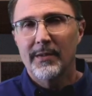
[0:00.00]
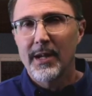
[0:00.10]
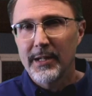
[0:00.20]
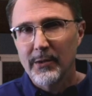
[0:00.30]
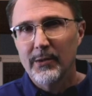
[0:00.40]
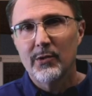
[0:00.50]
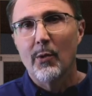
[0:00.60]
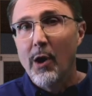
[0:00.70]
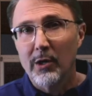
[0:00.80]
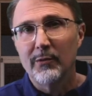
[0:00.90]
Thank you
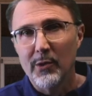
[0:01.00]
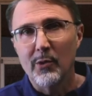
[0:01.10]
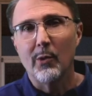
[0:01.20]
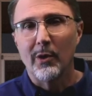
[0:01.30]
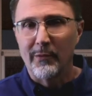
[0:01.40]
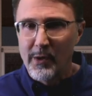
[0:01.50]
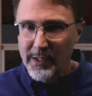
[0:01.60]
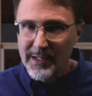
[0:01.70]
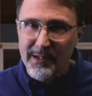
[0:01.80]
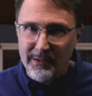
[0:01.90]
to all of you who are
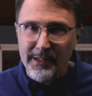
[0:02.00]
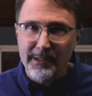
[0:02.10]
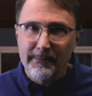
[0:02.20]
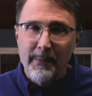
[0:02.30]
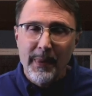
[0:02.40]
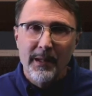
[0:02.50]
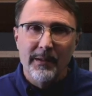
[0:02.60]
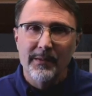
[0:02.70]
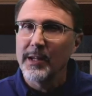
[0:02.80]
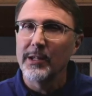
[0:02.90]
volunteering.
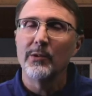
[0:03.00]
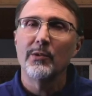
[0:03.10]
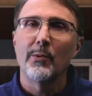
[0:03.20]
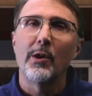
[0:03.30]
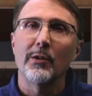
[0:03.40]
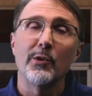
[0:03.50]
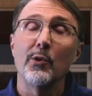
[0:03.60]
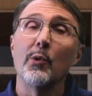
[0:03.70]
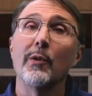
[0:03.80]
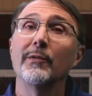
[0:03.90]
Thank you to all of
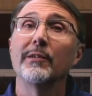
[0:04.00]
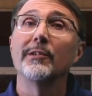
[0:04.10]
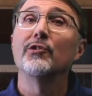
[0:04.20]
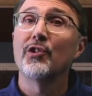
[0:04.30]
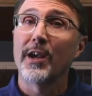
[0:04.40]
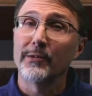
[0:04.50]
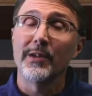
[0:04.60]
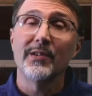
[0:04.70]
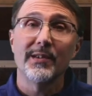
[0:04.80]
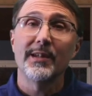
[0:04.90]
you who have given
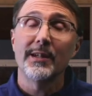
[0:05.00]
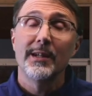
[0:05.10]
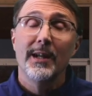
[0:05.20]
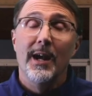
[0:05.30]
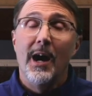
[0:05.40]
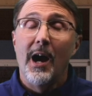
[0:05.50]
generously